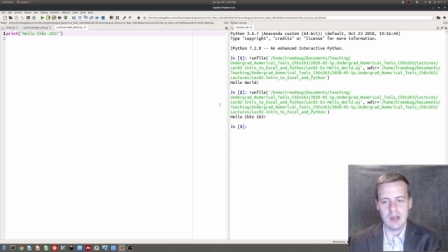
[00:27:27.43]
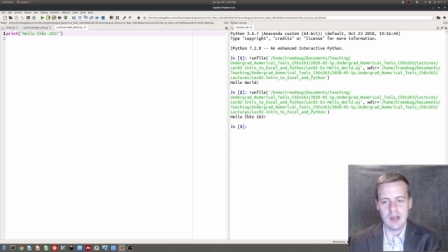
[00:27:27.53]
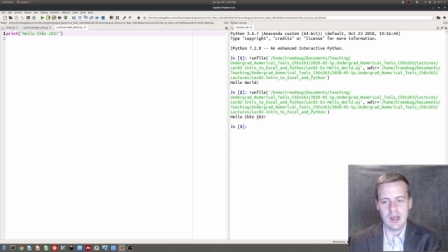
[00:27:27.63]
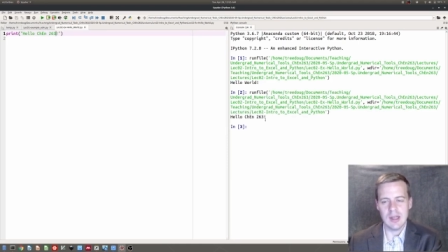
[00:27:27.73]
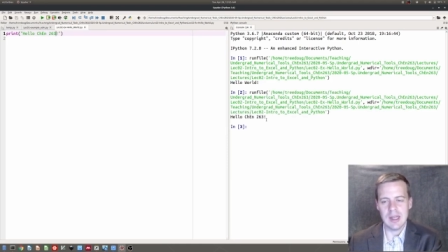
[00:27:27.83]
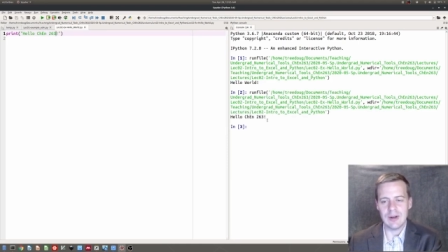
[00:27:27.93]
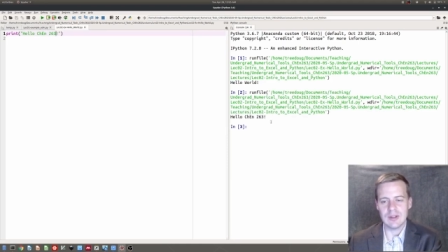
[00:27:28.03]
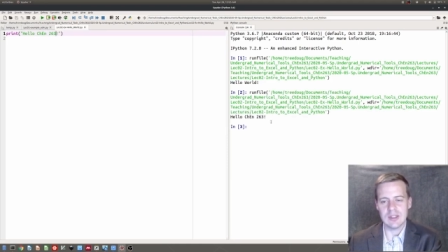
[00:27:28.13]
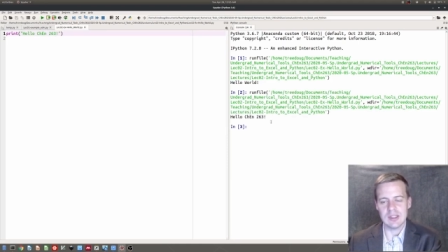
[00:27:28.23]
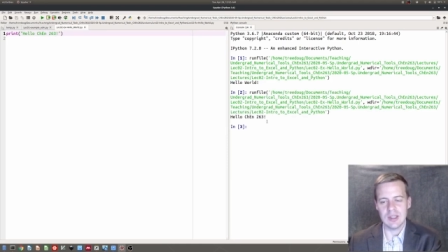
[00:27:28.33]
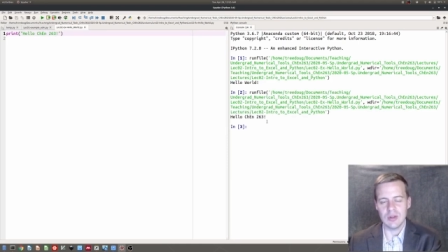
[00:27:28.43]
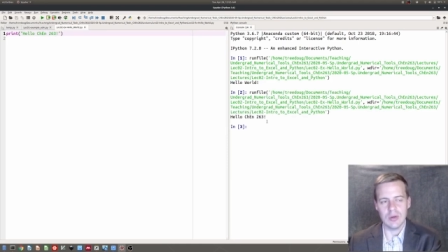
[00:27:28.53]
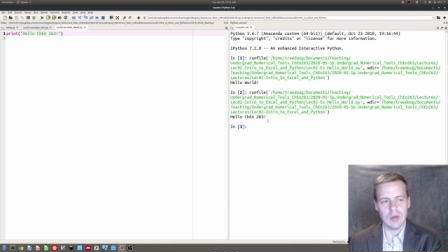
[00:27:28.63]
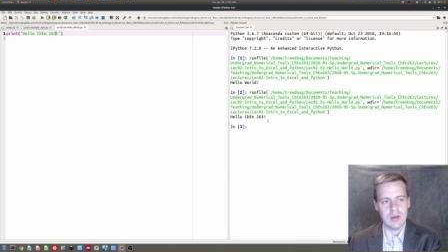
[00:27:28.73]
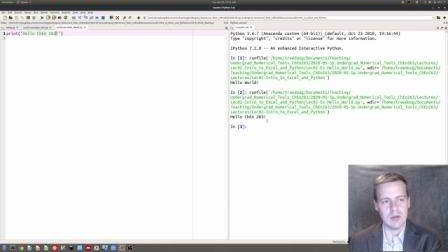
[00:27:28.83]
and now it says hello
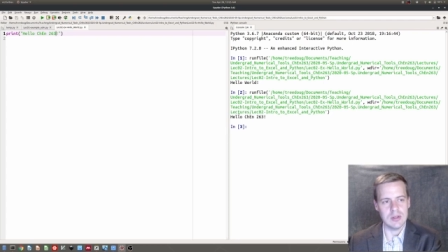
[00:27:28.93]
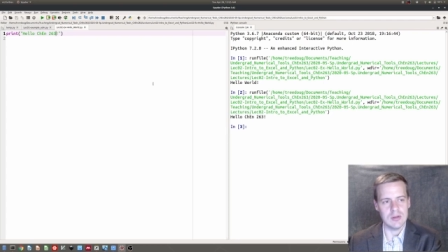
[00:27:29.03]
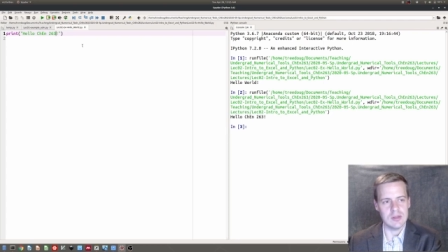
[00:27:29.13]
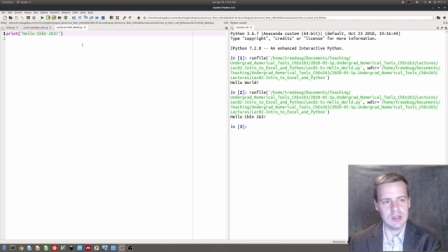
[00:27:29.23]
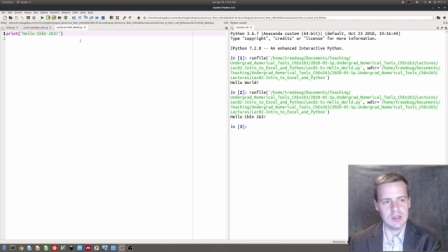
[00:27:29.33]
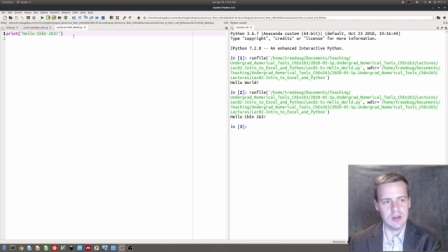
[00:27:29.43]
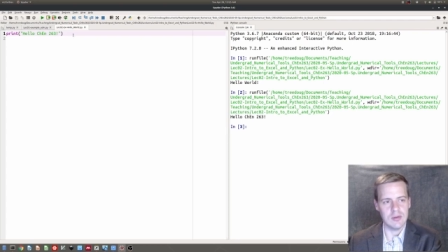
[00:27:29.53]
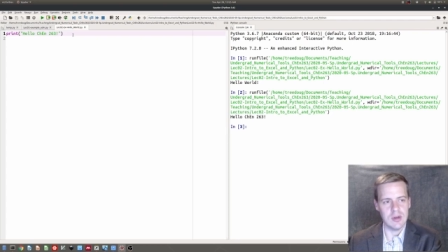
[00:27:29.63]
ChEn 263.